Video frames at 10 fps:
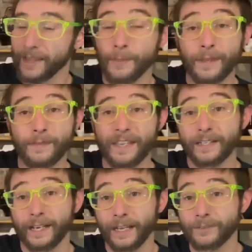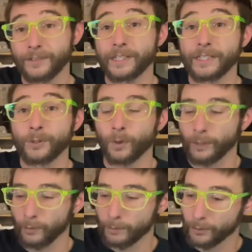And then they announced the
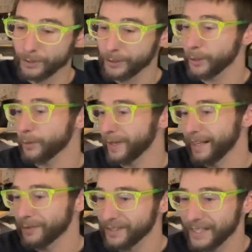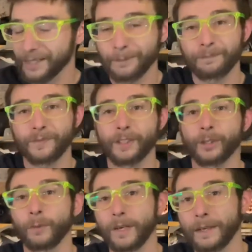21 Bronco and I was like, you
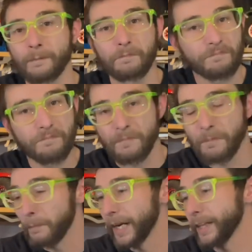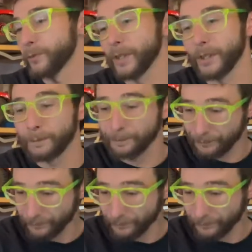know what, might as well